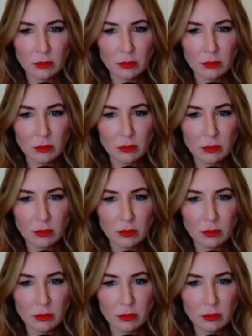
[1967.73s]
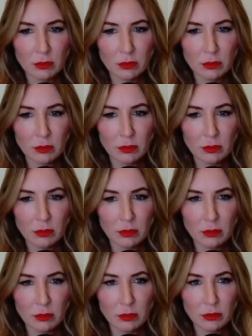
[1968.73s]

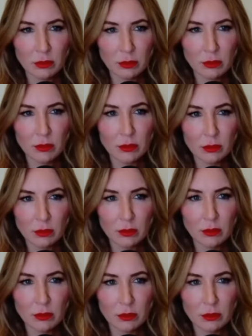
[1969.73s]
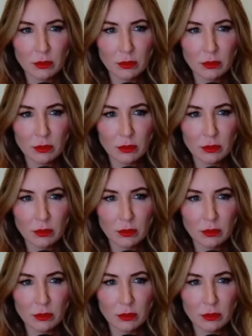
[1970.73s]
(not speaking)